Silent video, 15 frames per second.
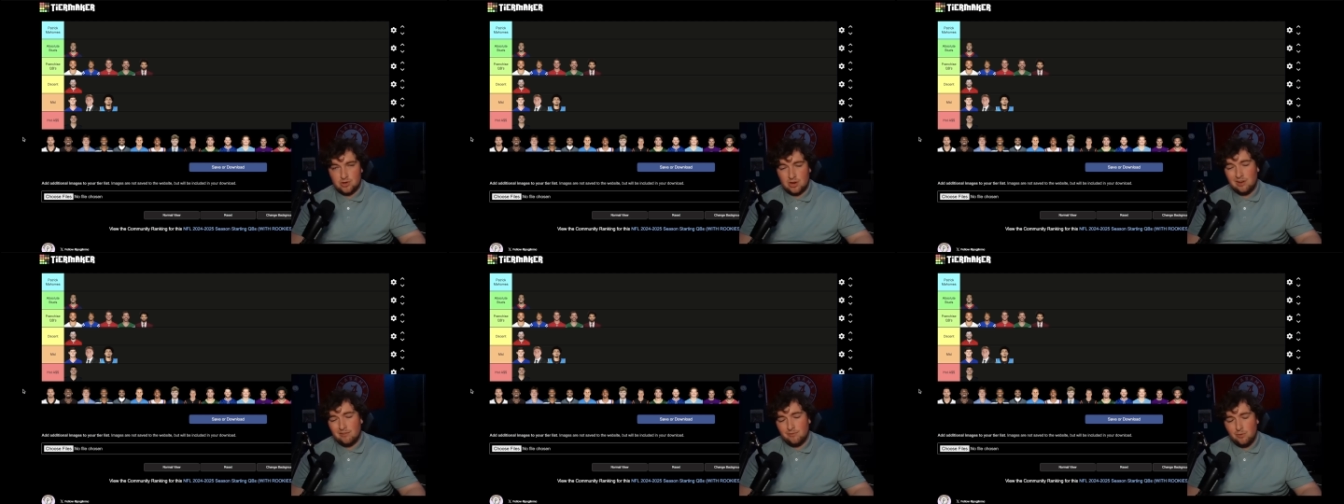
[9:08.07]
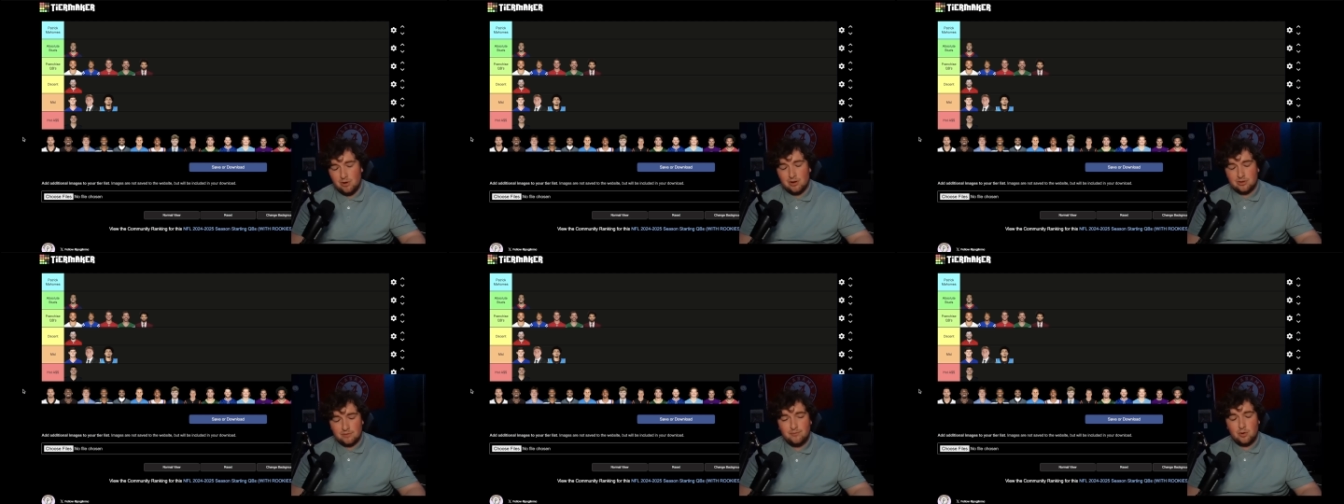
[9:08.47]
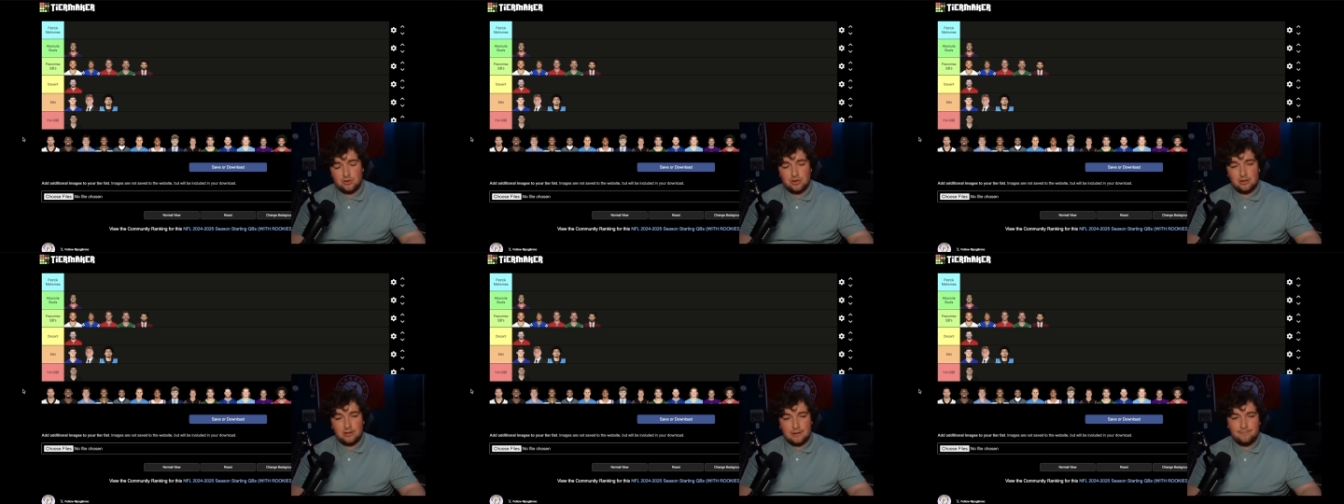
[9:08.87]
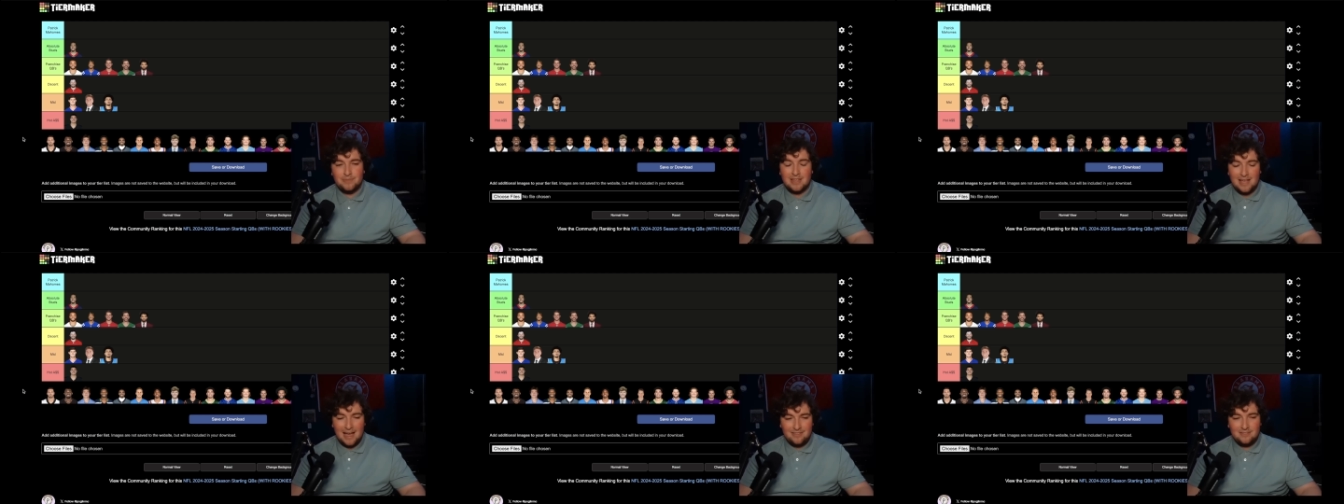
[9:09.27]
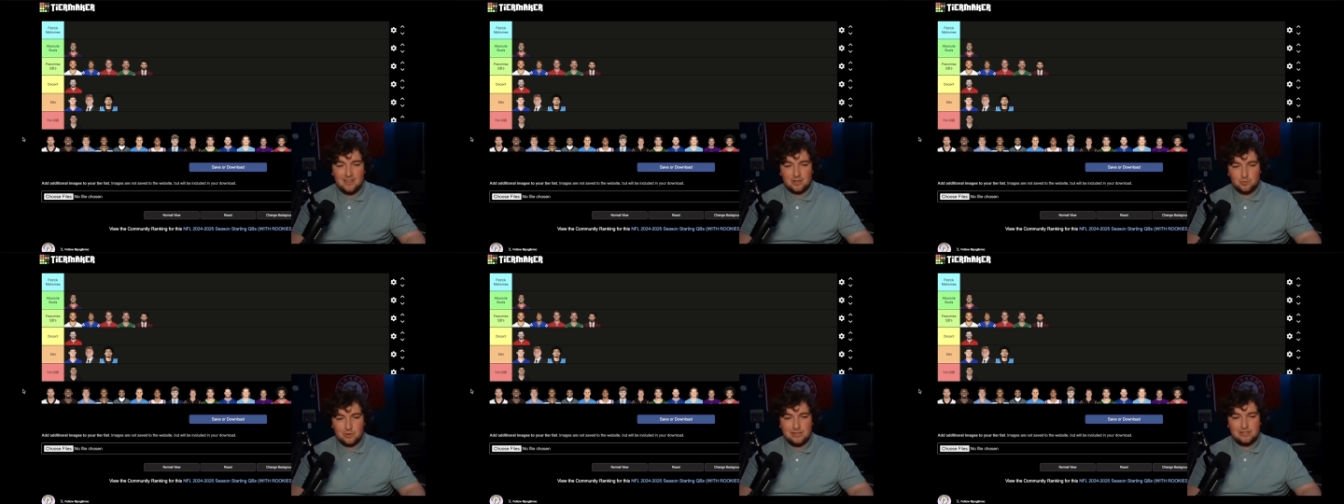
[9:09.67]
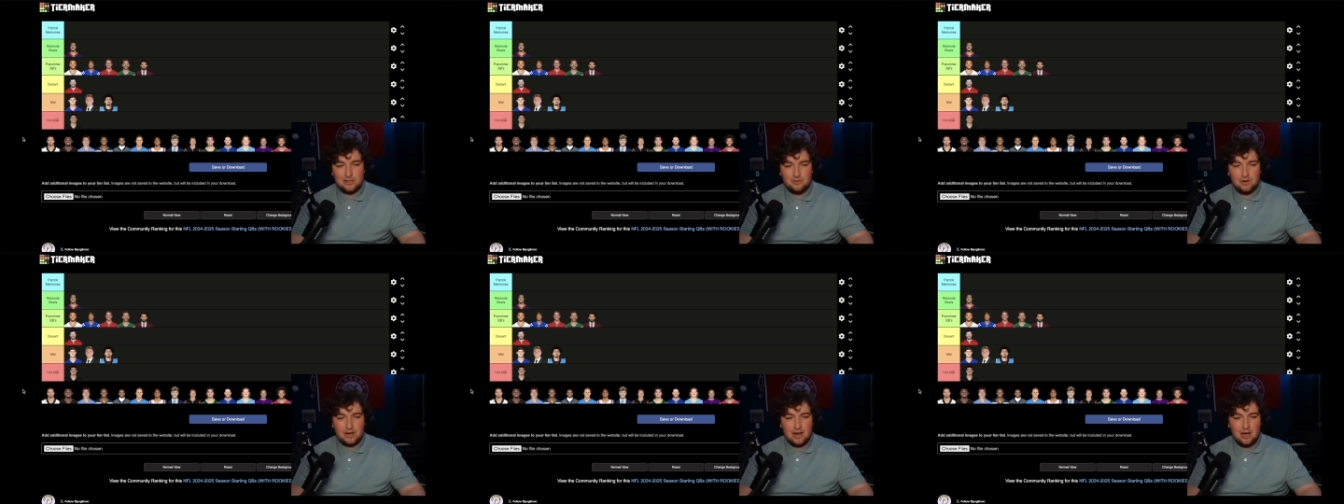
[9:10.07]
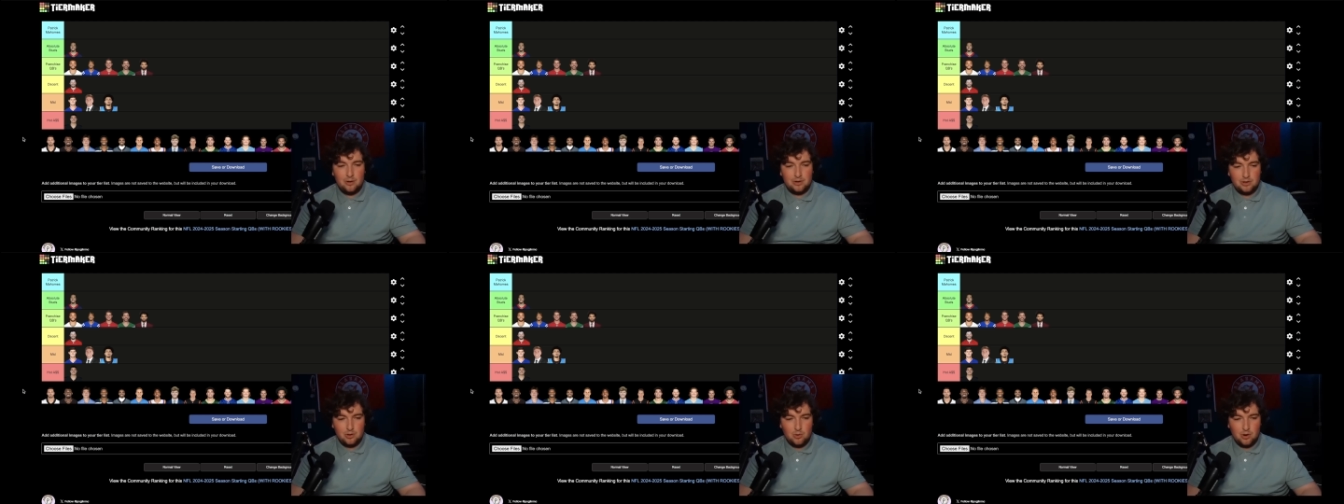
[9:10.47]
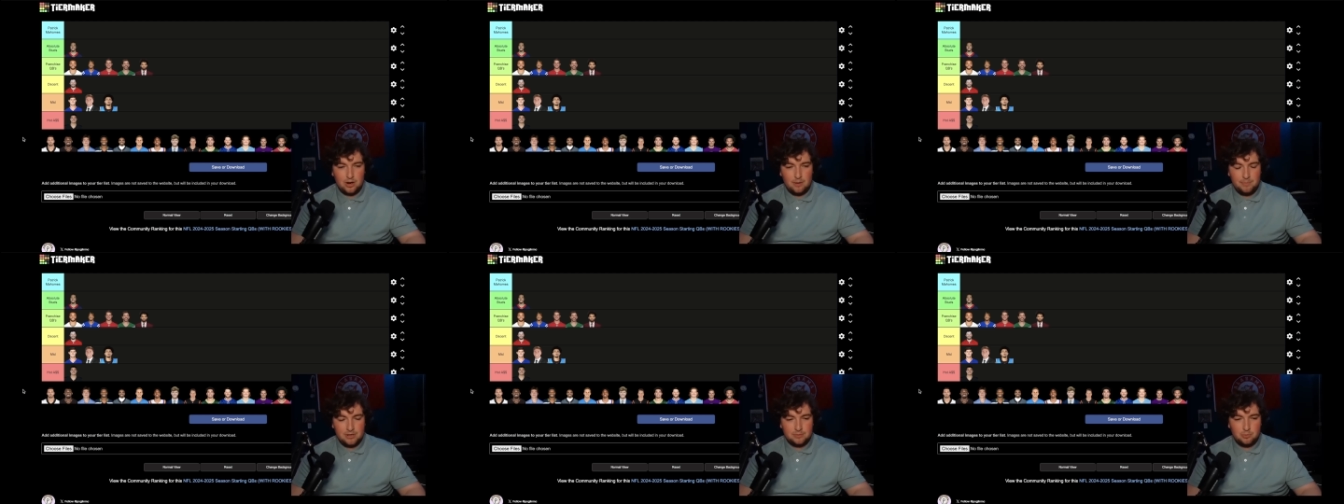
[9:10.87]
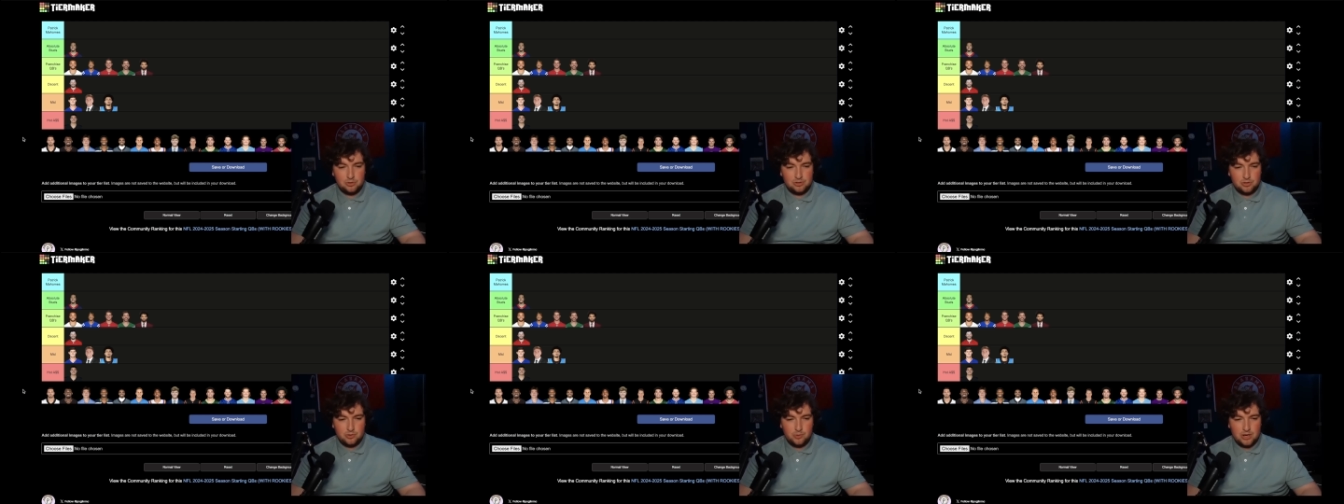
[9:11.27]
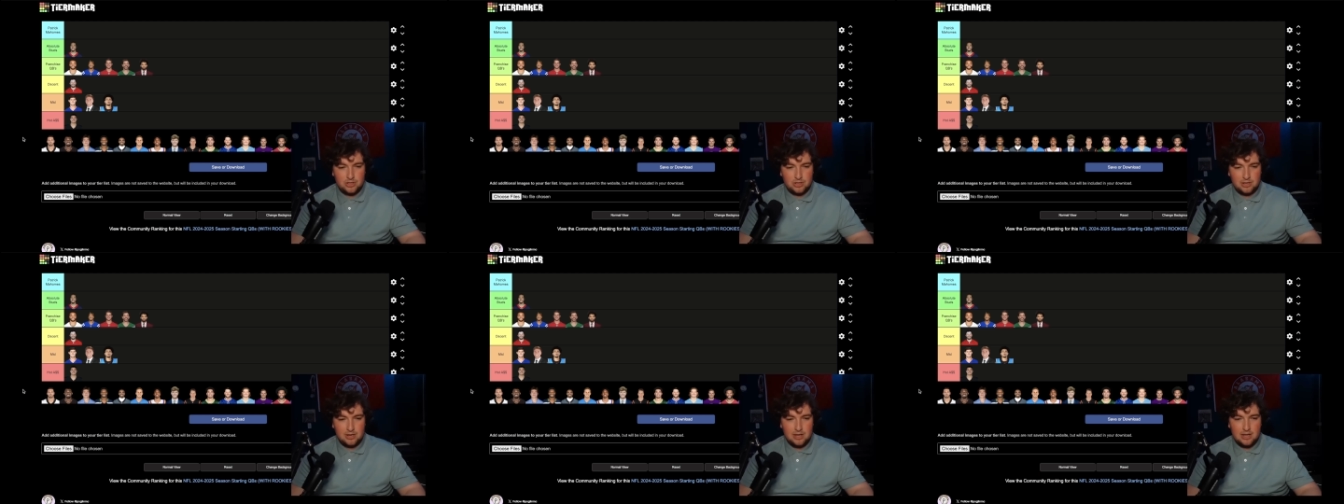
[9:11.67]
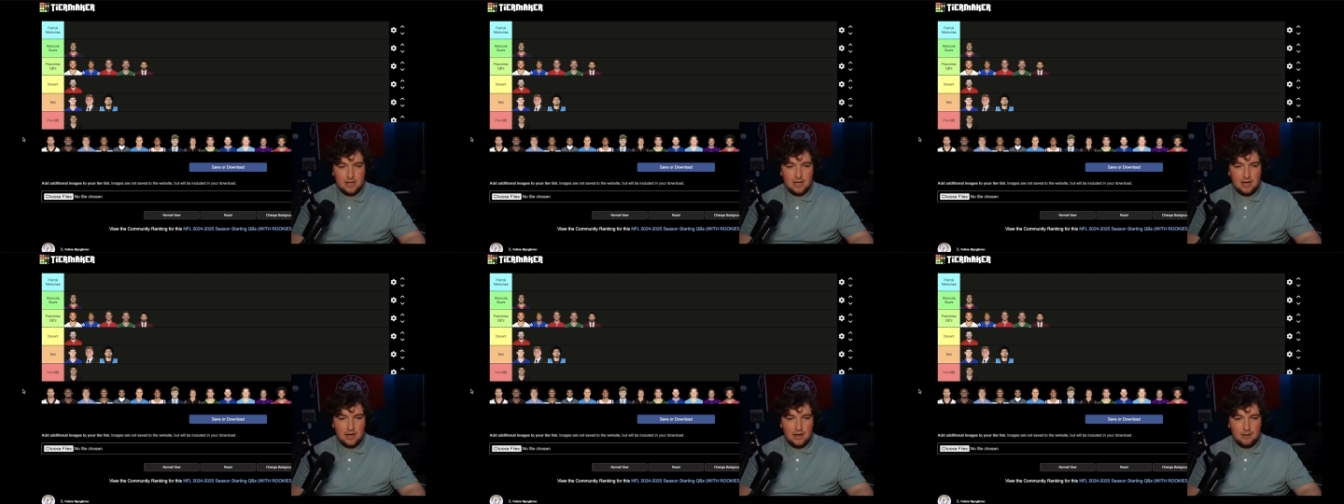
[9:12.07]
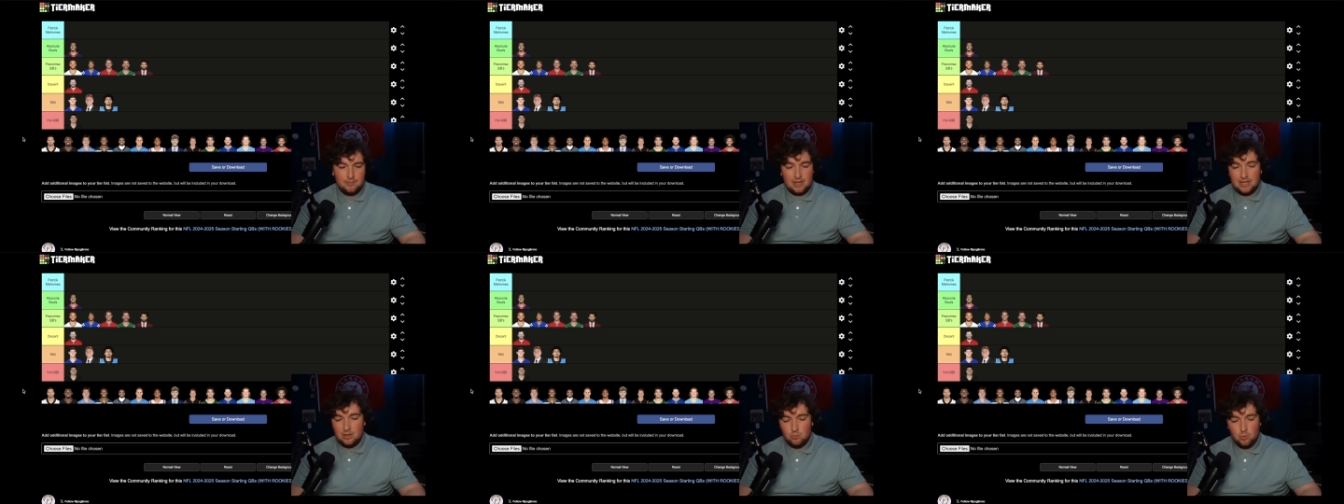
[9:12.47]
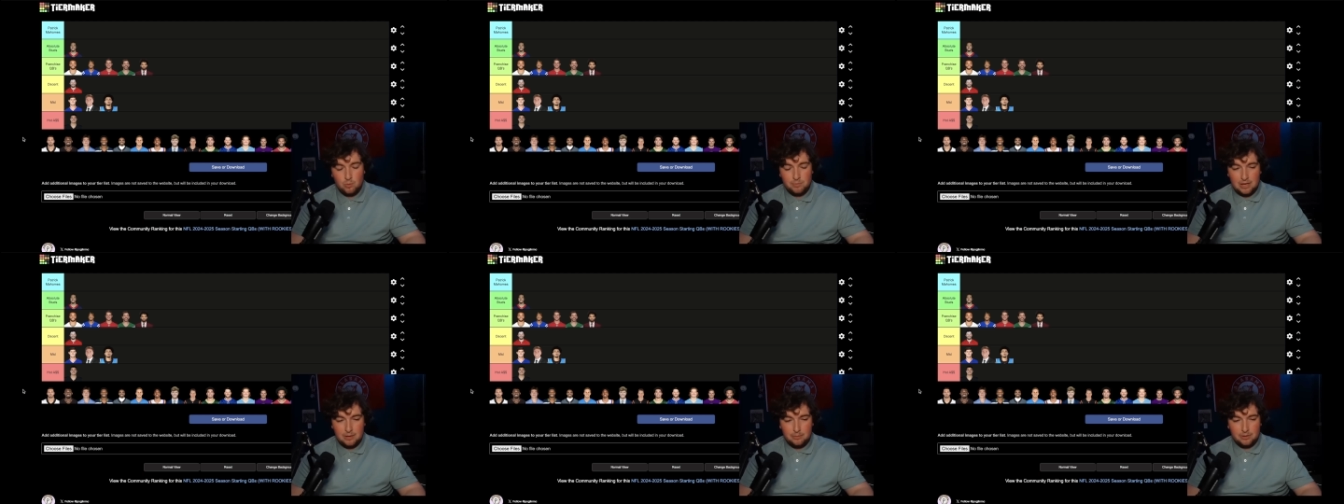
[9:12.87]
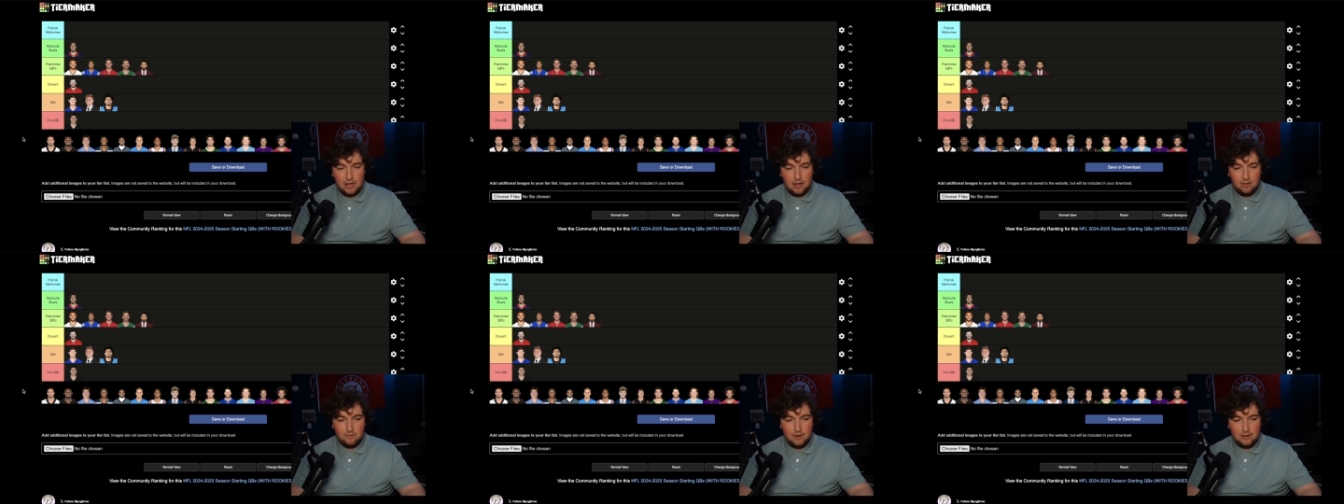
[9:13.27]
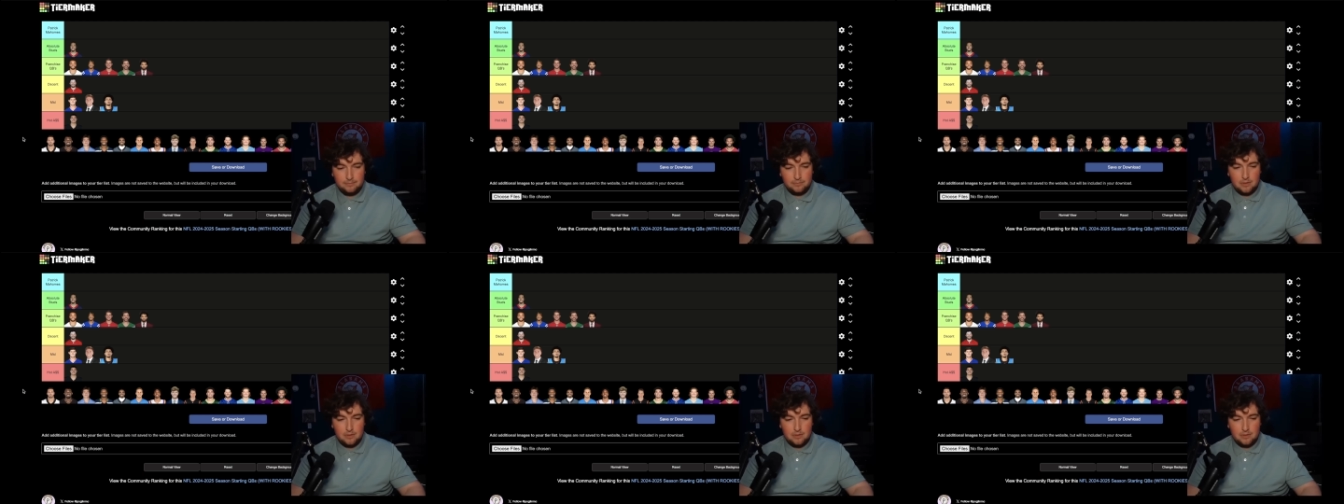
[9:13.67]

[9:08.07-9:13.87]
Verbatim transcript: And fortunately, I think that's what he's in right now in New York, a piss-poor situation that he won't be able to elevate.